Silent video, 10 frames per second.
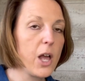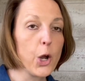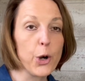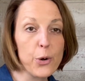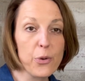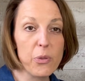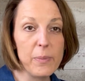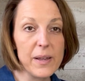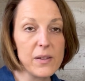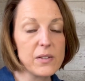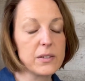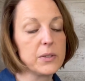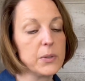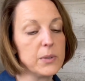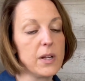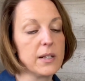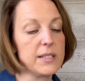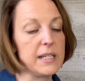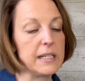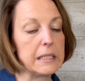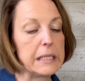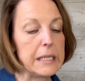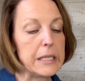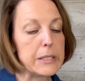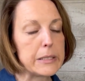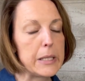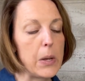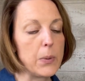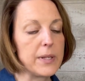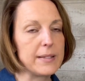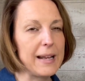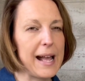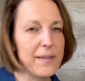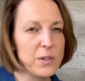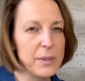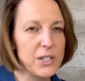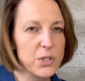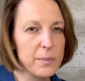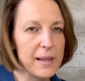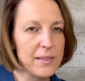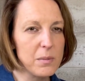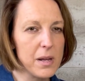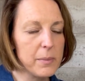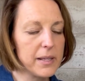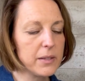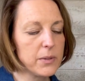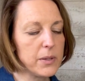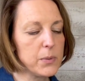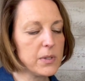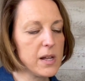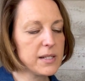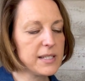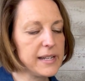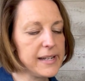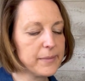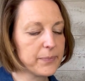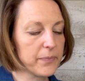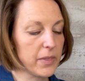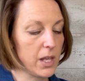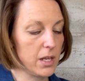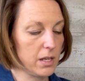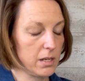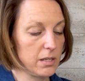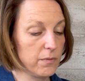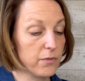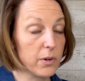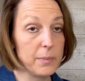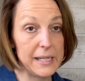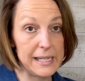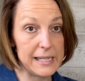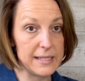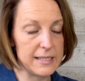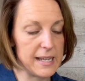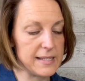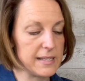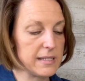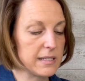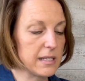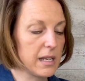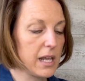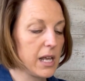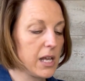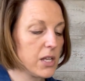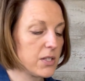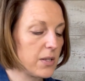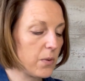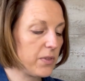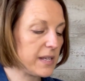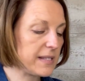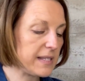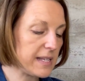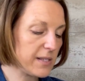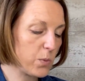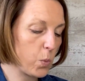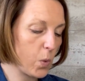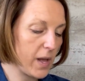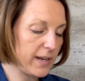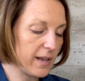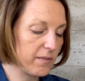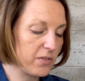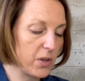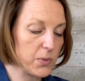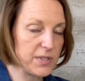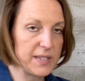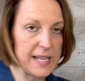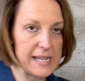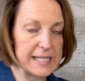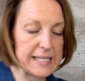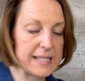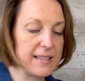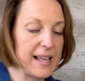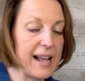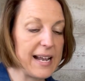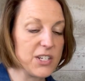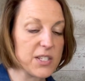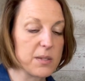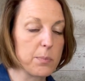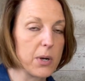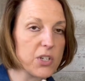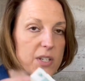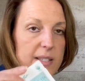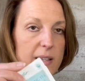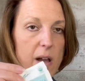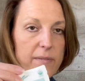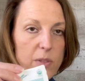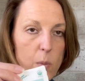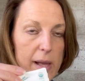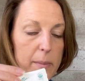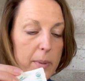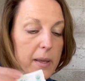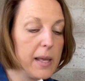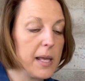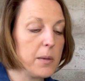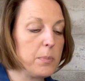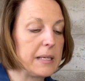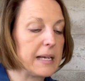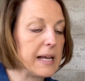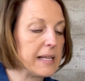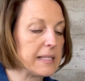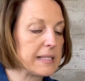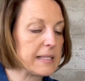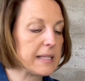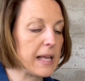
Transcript: Earth Milk, Oolong Tea. So does it have to be Trim Healthy Mama Oolong Tea? For me, it doesn't. So this is one of those things that I just purchased off the web because